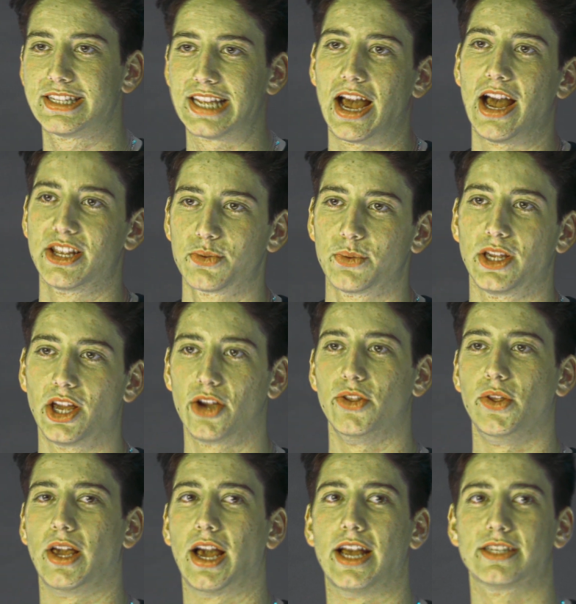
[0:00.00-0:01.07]
this out as we go,
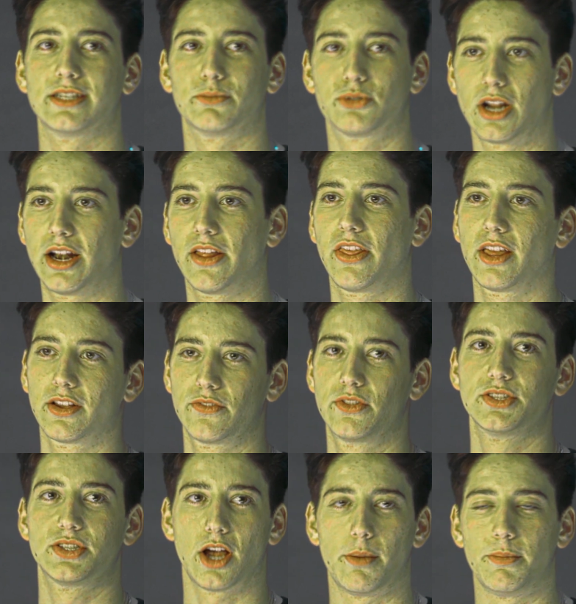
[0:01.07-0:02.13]
you guys. I'm trying to think of
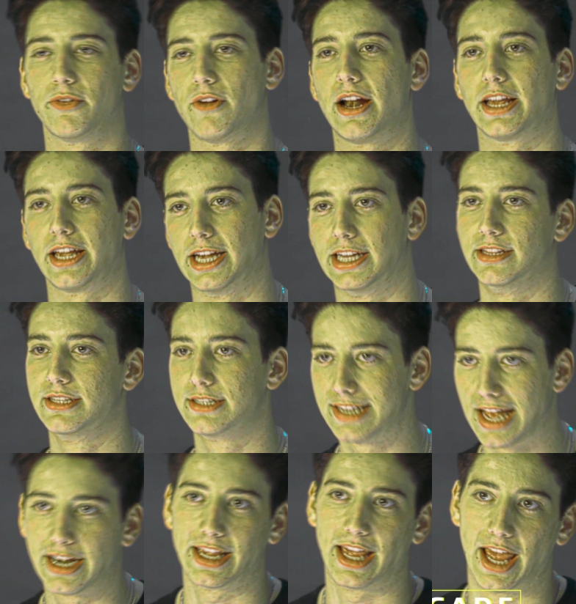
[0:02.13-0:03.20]
the zombie renegade, the
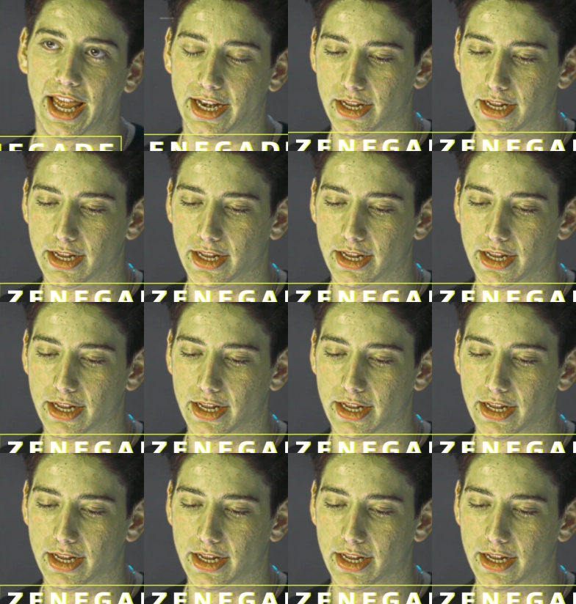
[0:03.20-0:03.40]
zenegade,